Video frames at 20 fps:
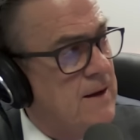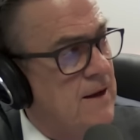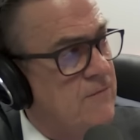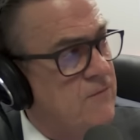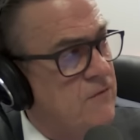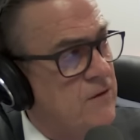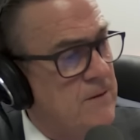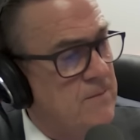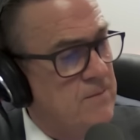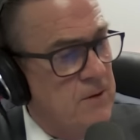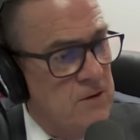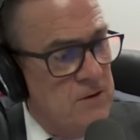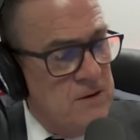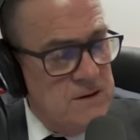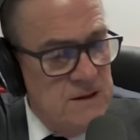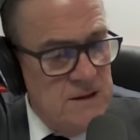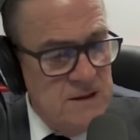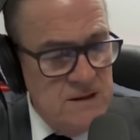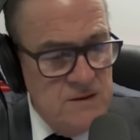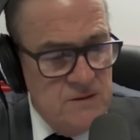covering
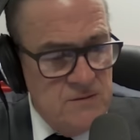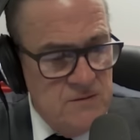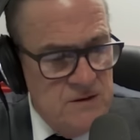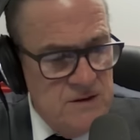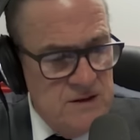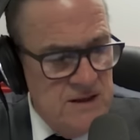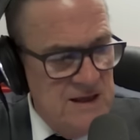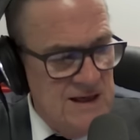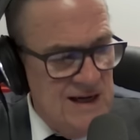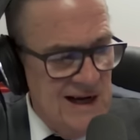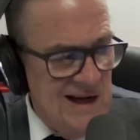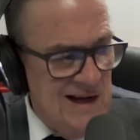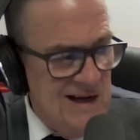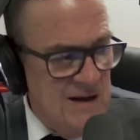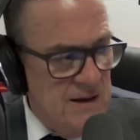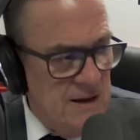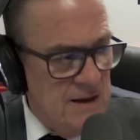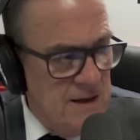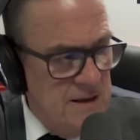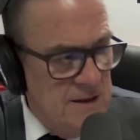politics or indeed
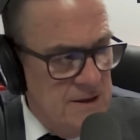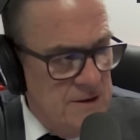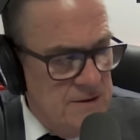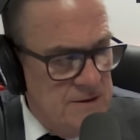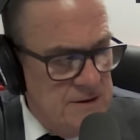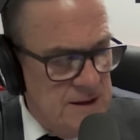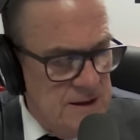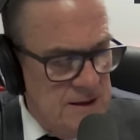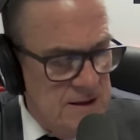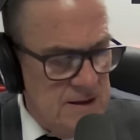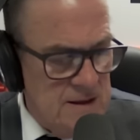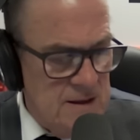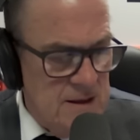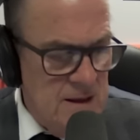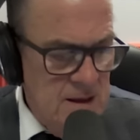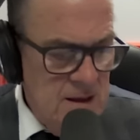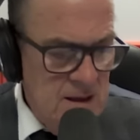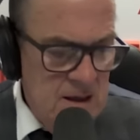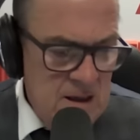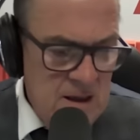anything in New Zealand.